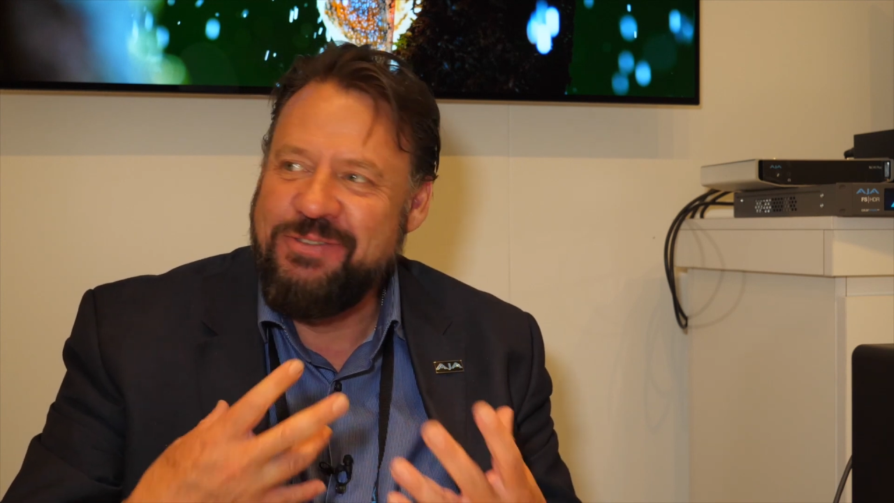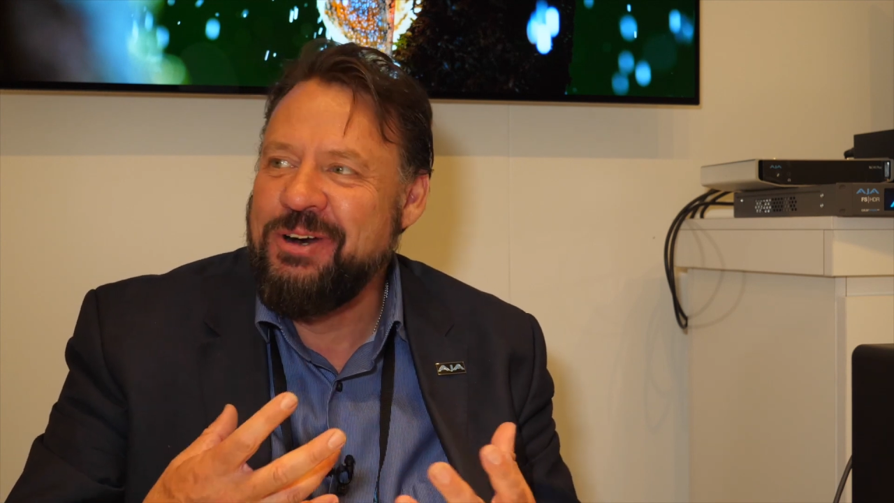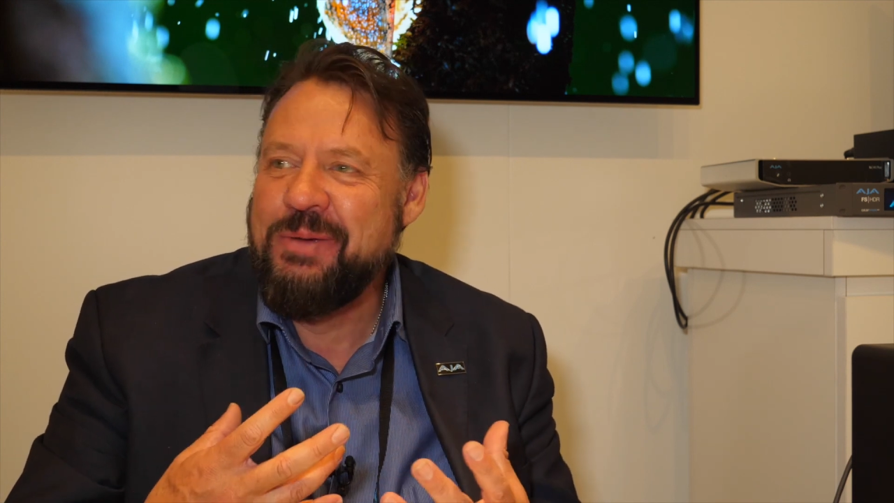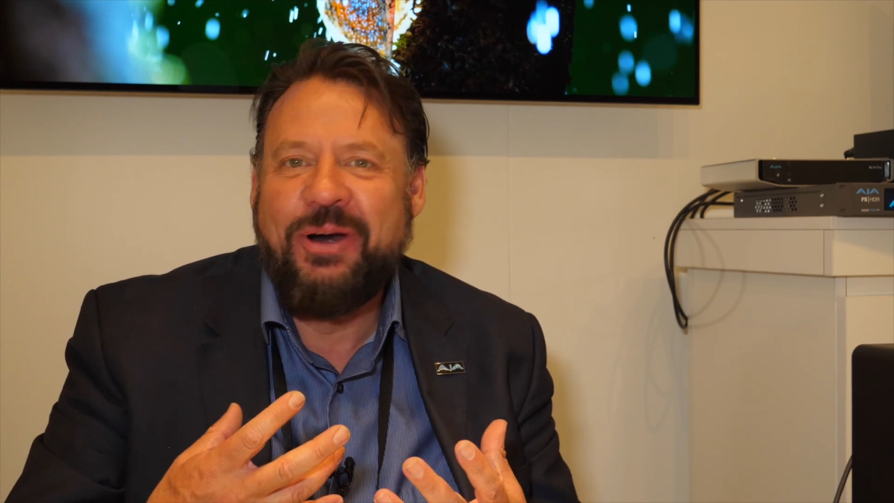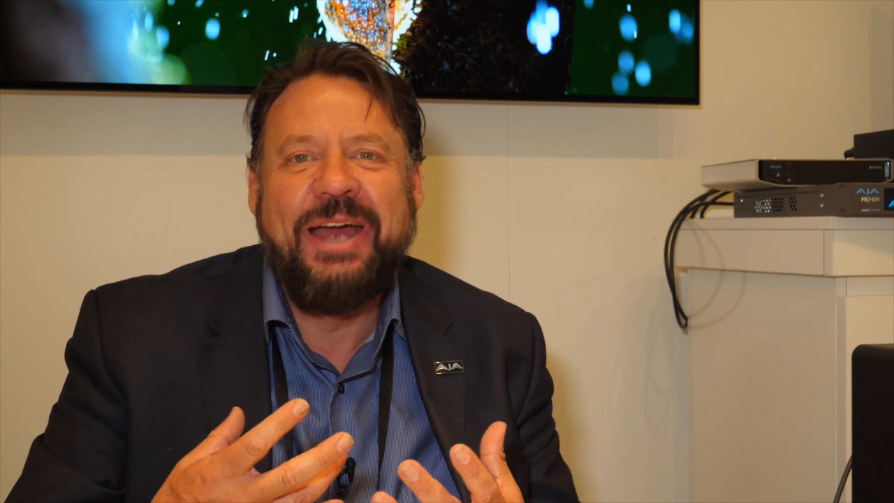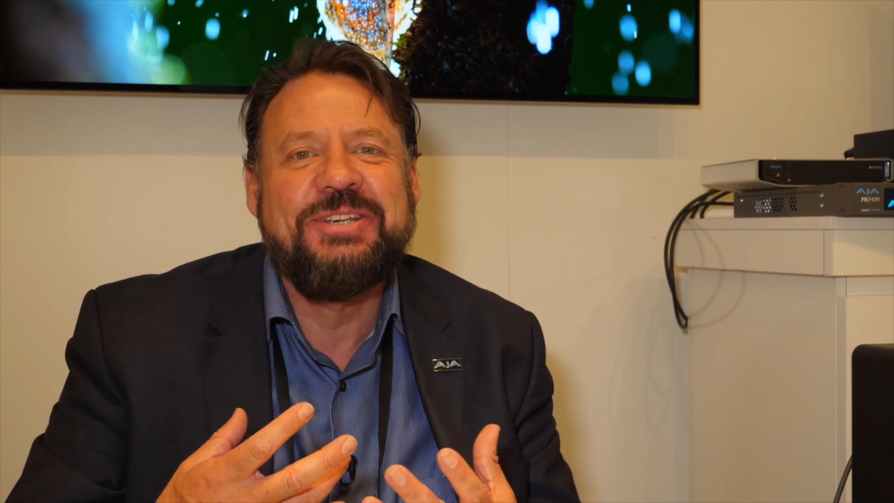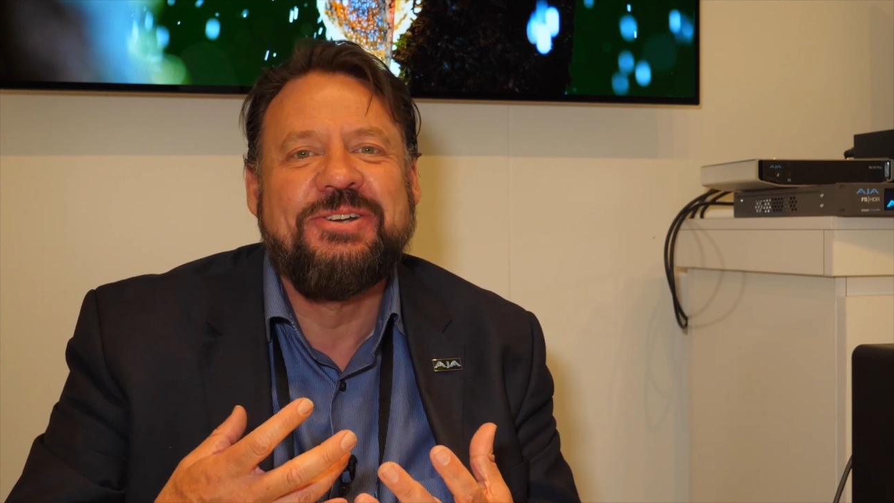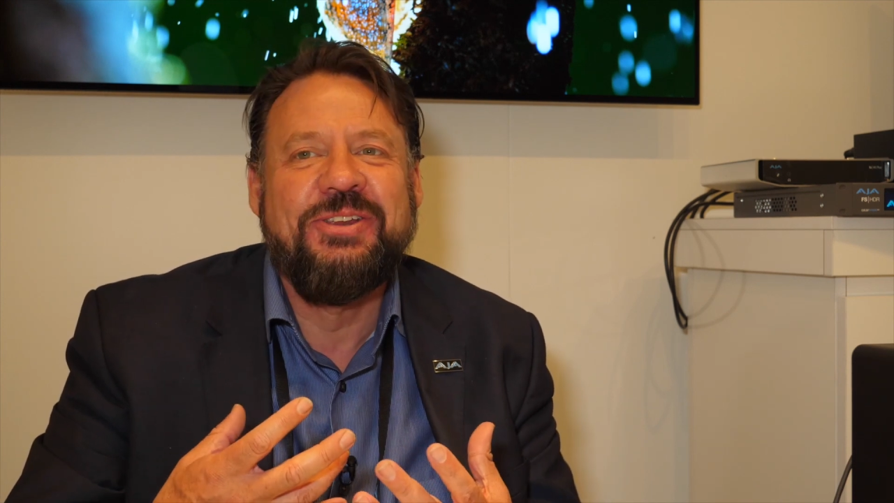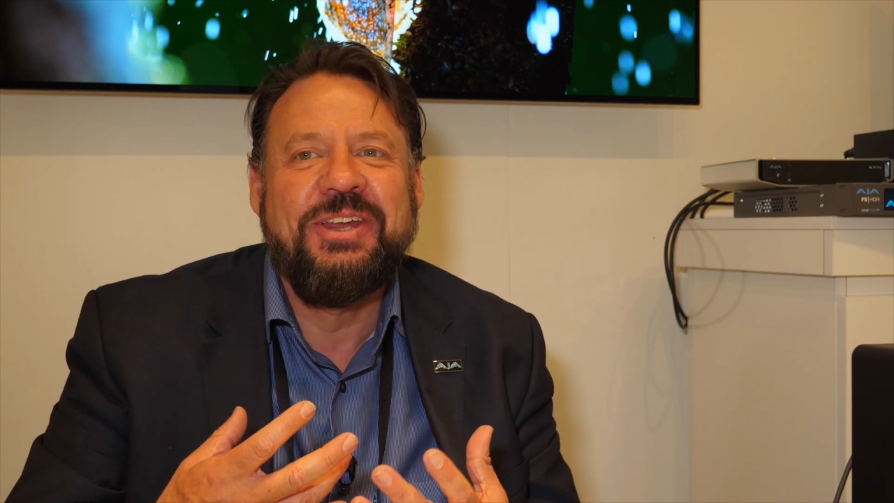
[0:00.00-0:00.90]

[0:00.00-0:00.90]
are very practical